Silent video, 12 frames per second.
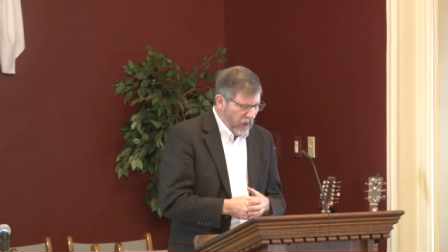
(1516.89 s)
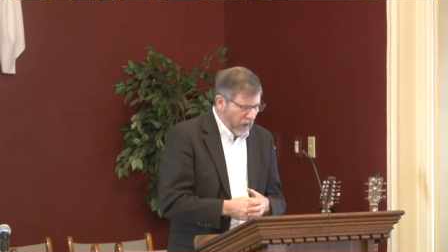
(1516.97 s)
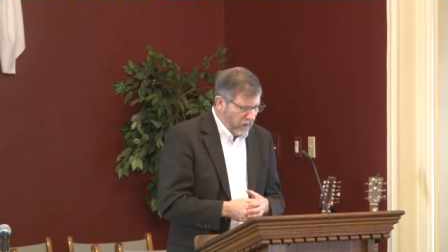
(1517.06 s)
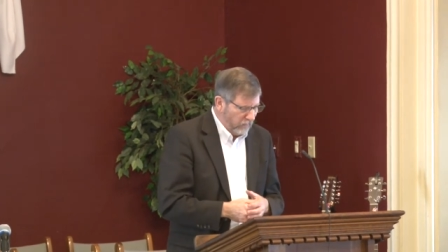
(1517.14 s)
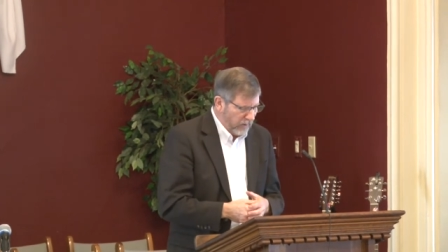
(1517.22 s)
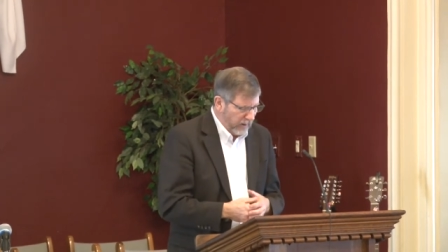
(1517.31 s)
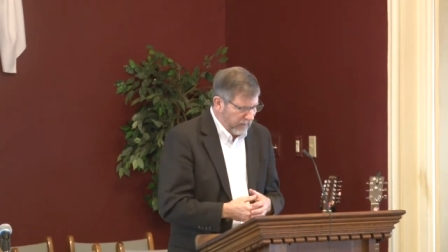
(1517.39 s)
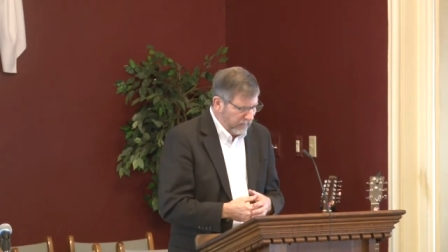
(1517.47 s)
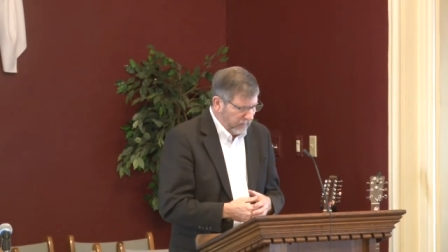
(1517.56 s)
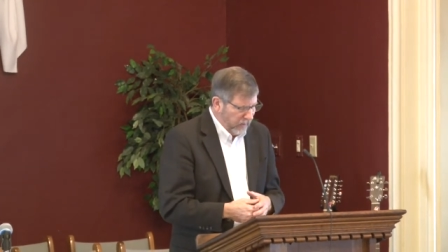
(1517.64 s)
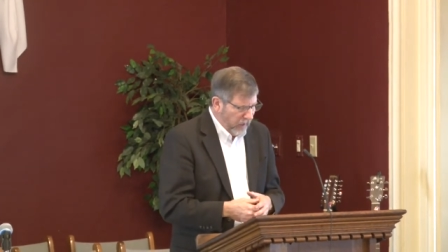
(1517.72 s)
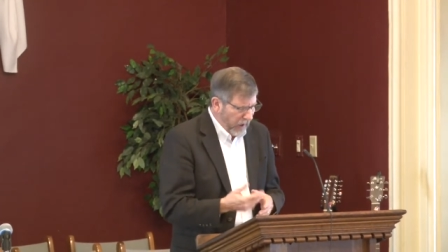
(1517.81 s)
All
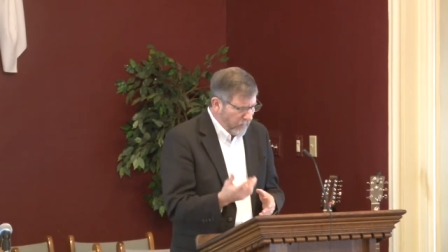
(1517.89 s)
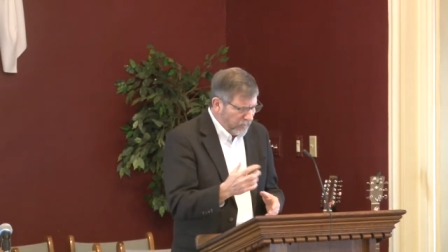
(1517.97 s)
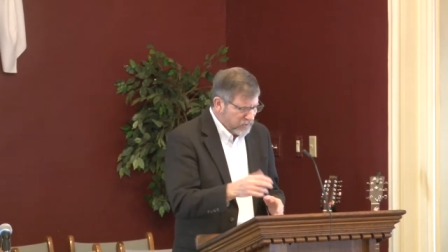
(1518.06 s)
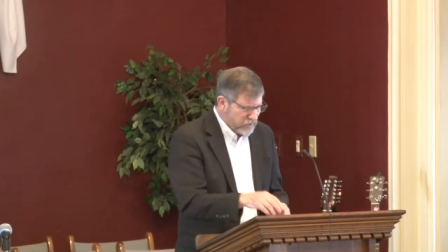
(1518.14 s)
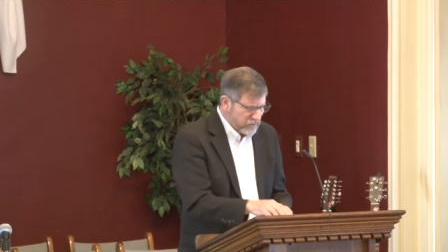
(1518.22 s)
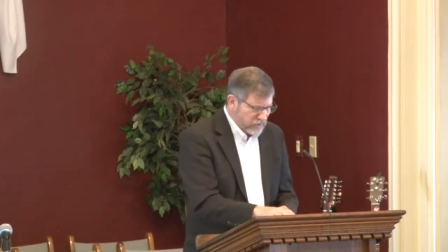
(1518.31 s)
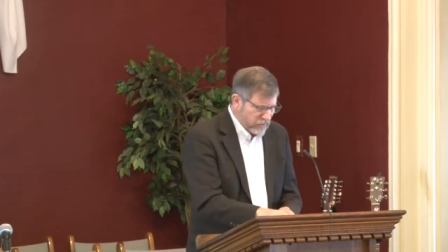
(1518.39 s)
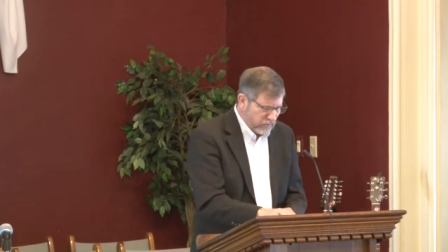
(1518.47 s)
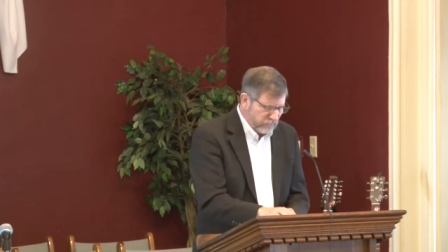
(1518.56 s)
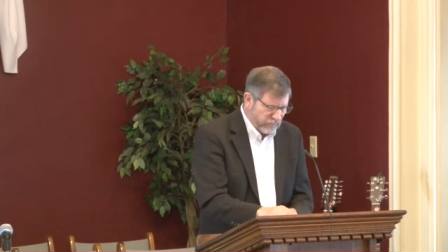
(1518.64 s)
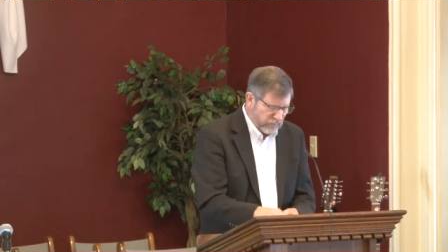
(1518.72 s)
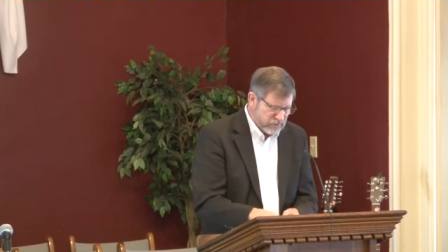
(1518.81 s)
right, I want you to
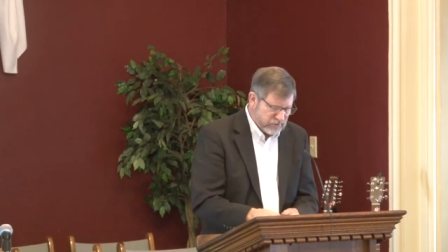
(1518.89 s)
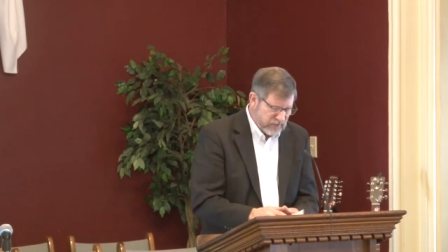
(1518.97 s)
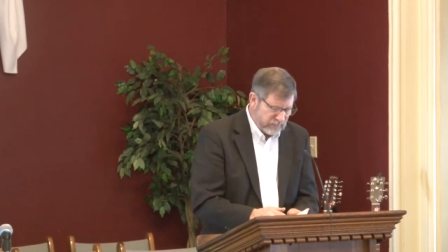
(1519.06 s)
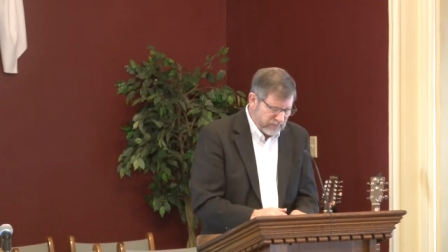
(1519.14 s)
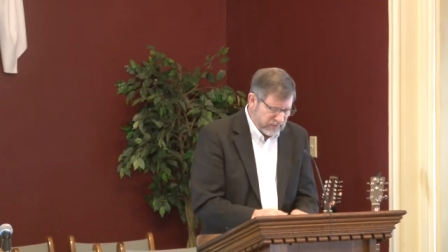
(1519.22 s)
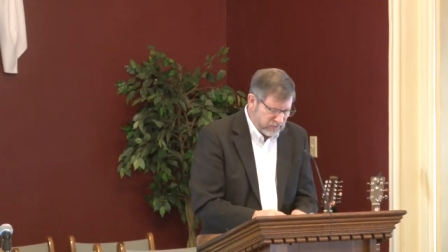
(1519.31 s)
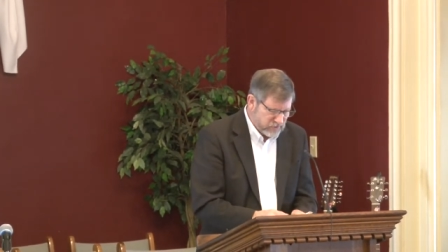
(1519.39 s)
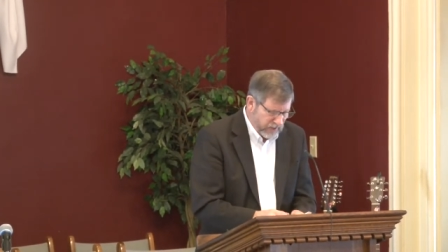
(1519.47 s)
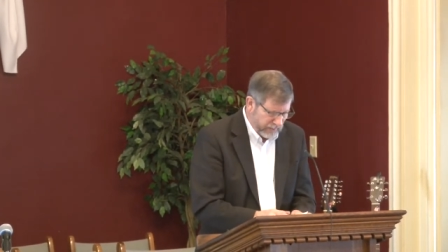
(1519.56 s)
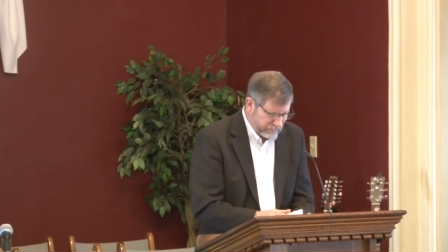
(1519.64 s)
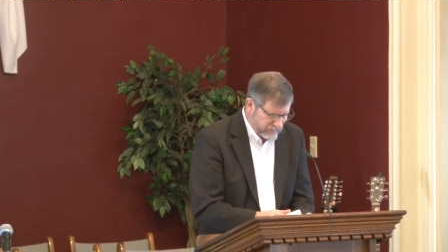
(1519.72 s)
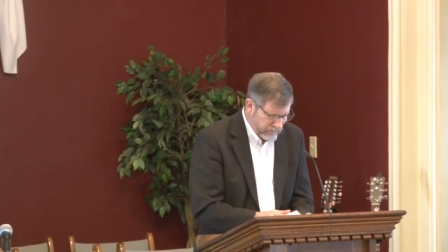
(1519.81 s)
turn to 1 Timothy
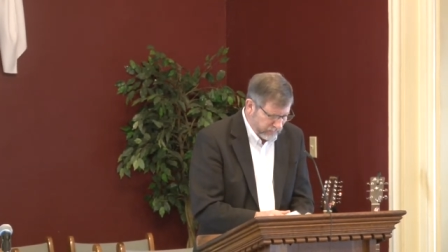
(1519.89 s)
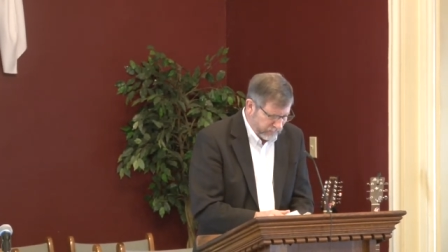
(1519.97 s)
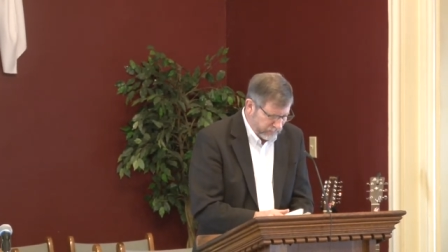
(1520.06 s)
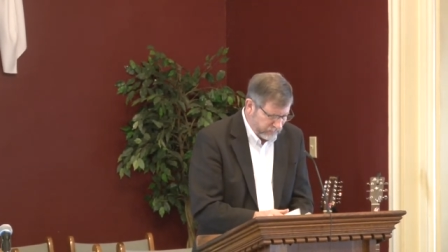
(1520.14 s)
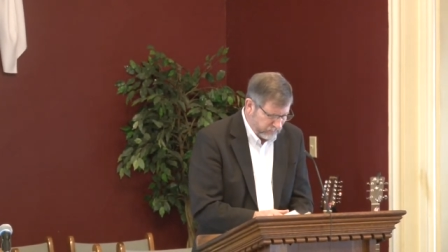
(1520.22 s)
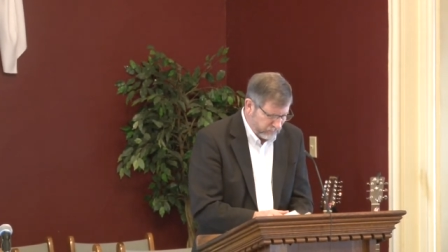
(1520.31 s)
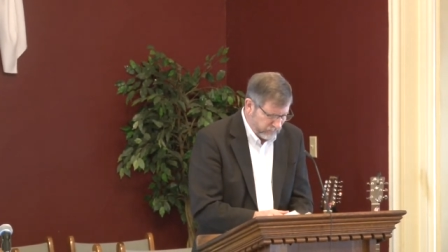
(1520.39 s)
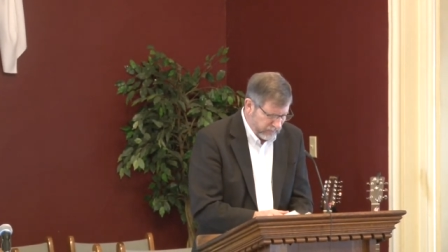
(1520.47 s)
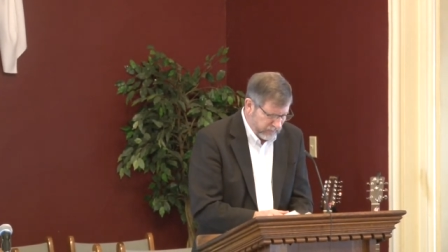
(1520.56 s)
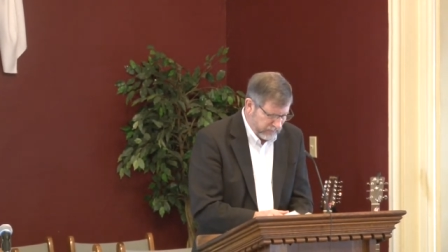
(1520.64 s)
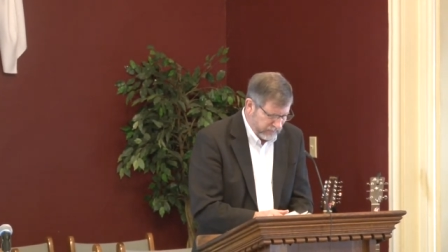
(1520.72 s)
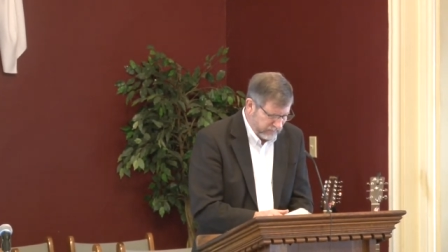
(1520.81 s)
chapter number
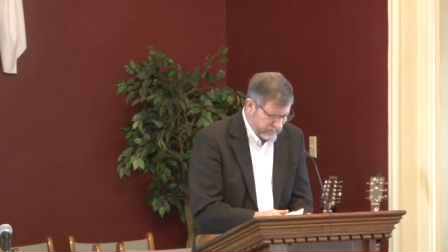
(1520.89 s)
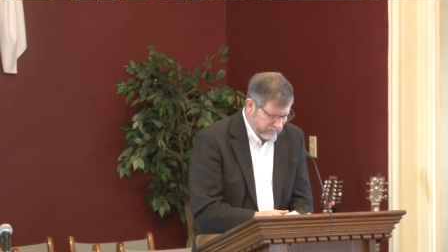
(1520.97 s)
3.